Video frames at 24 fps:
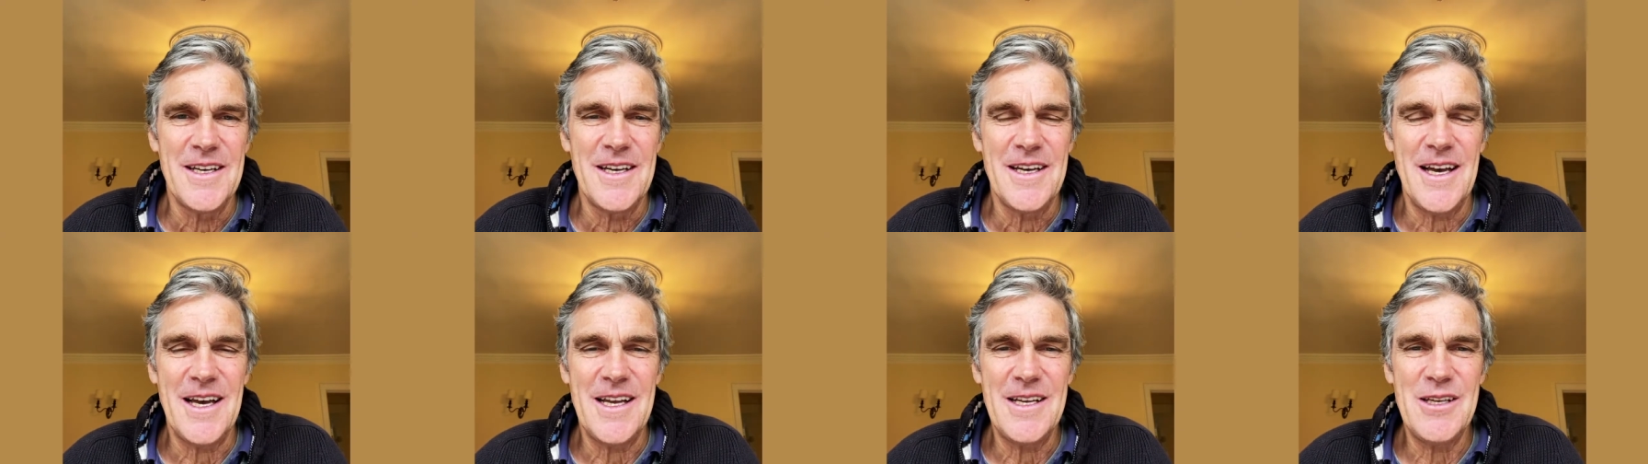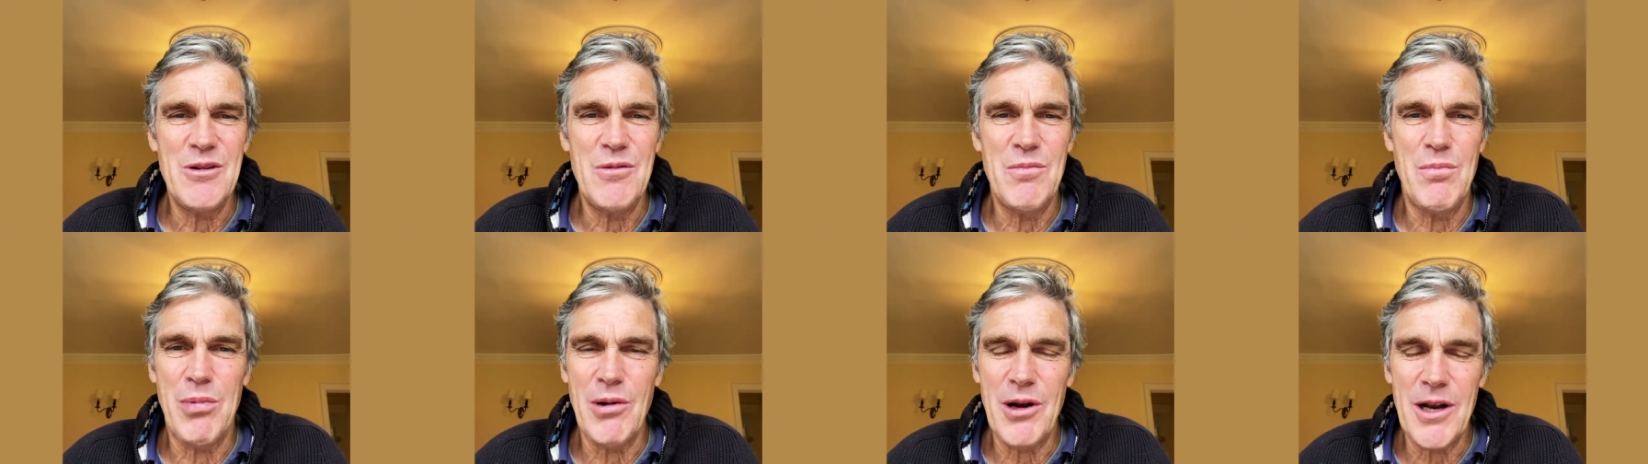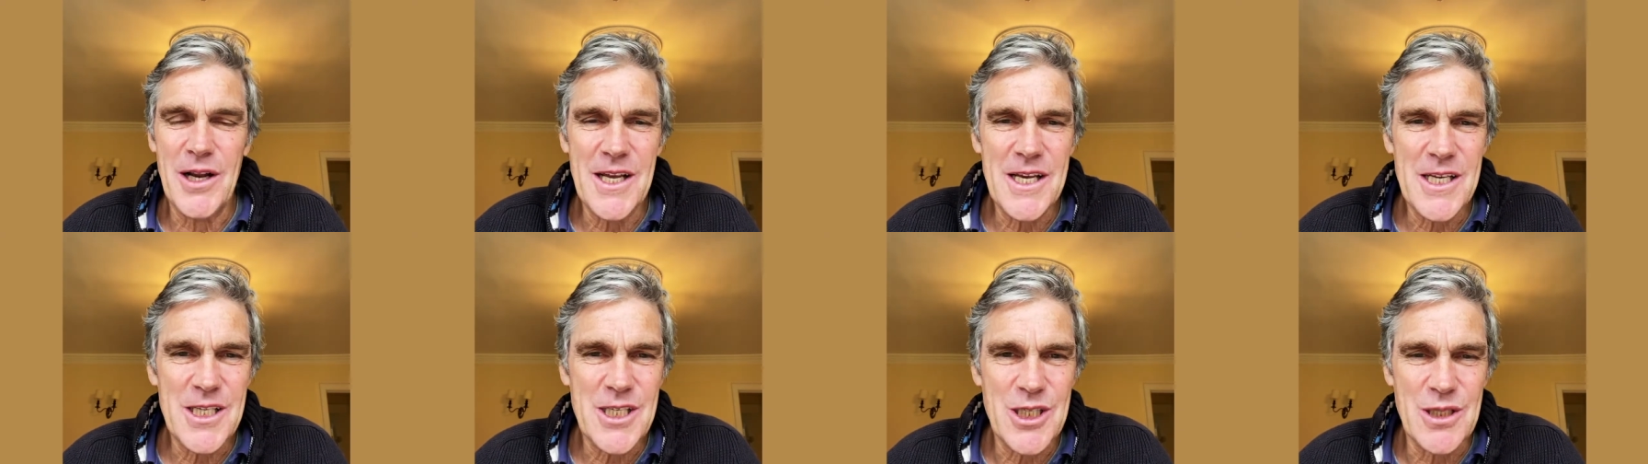and you
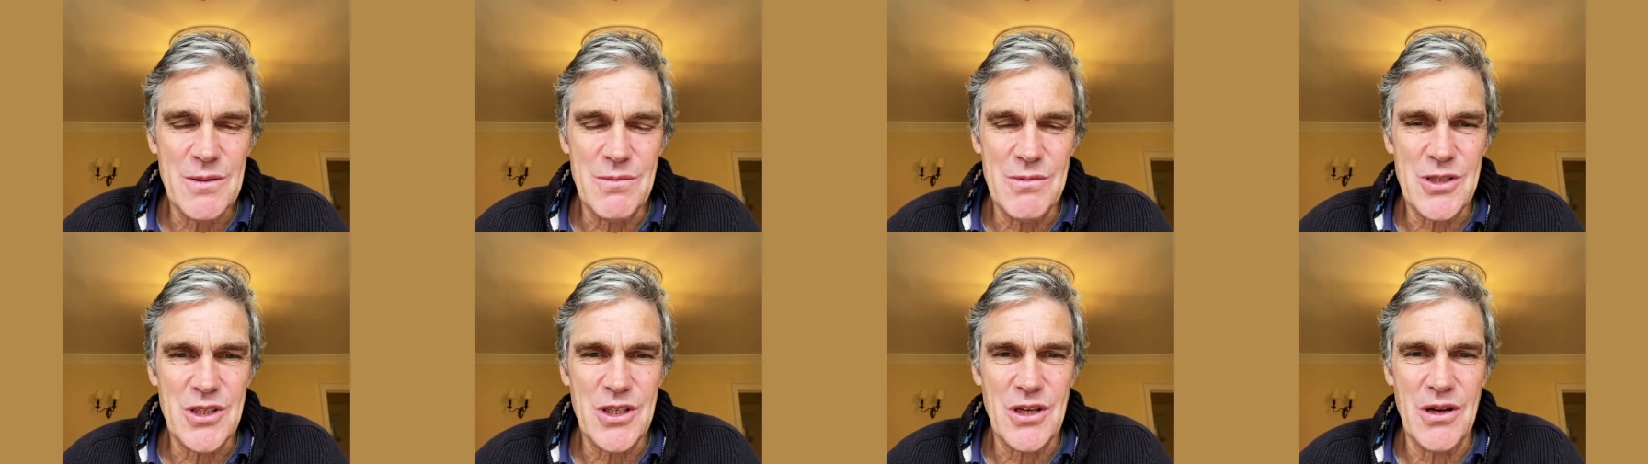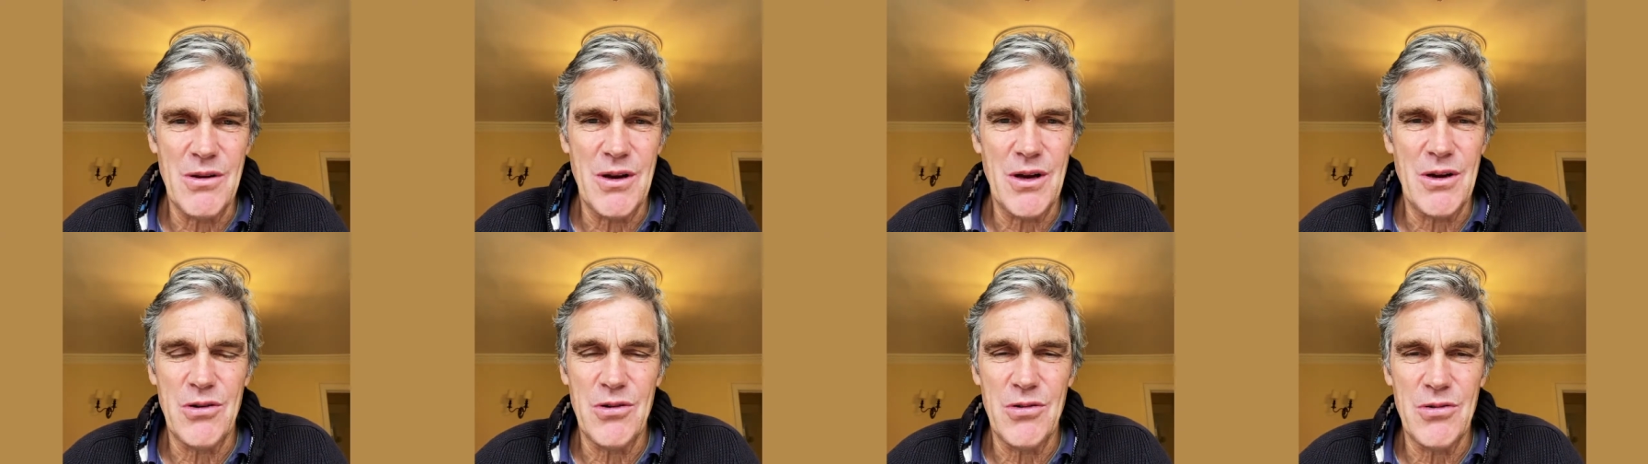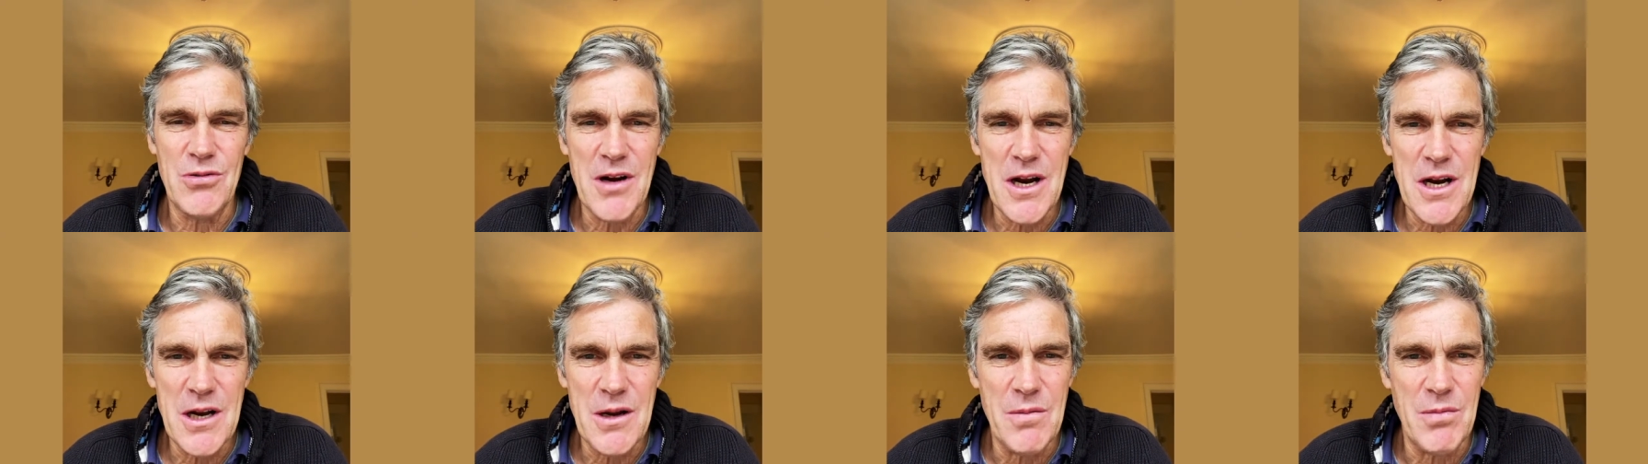bless them so
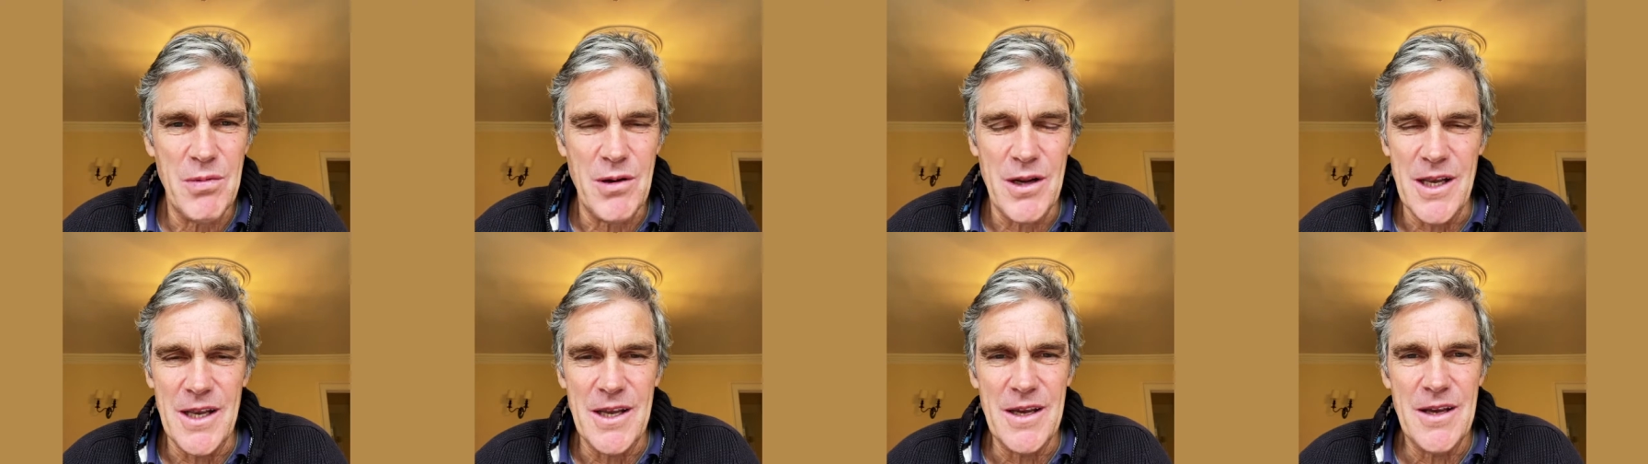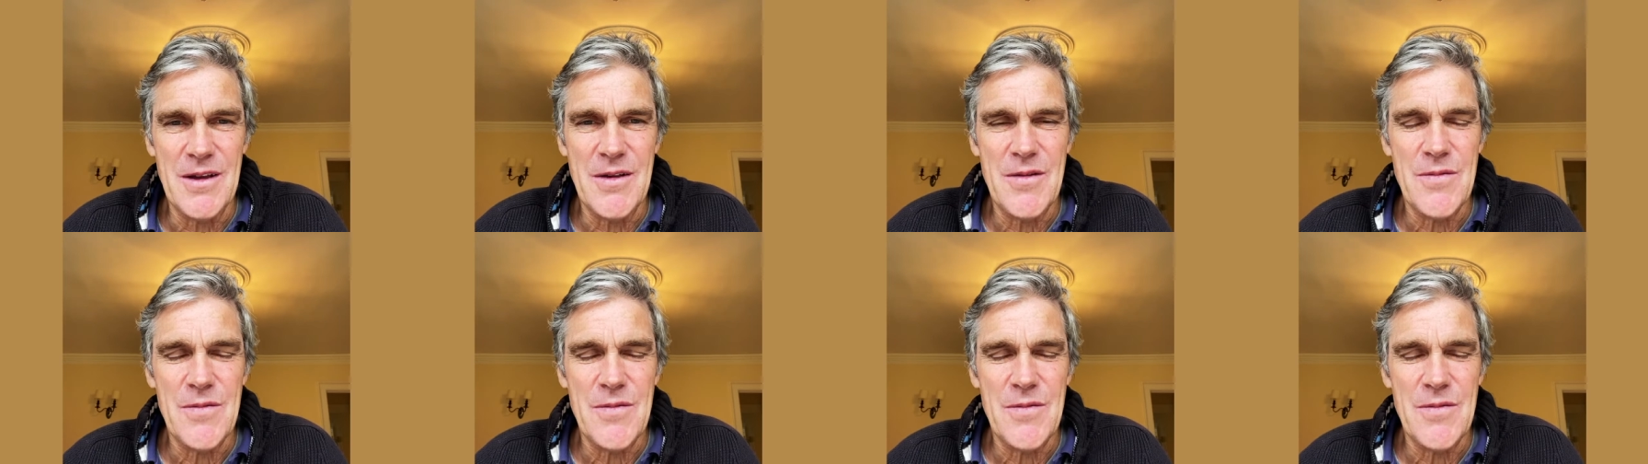incredibly?